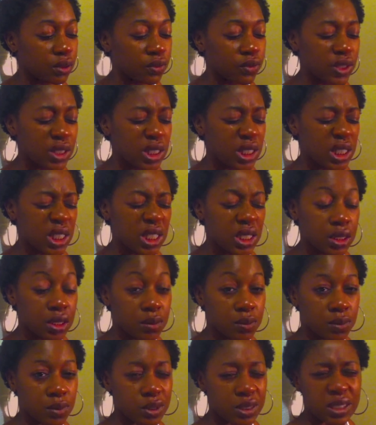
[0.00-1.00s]
fatigues
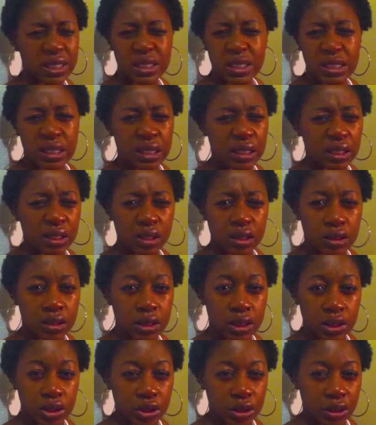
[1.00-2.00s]
in pristine
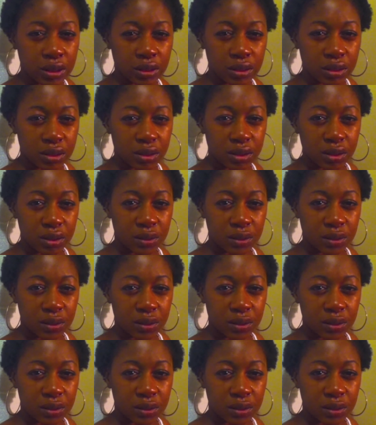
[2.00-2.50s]
condition.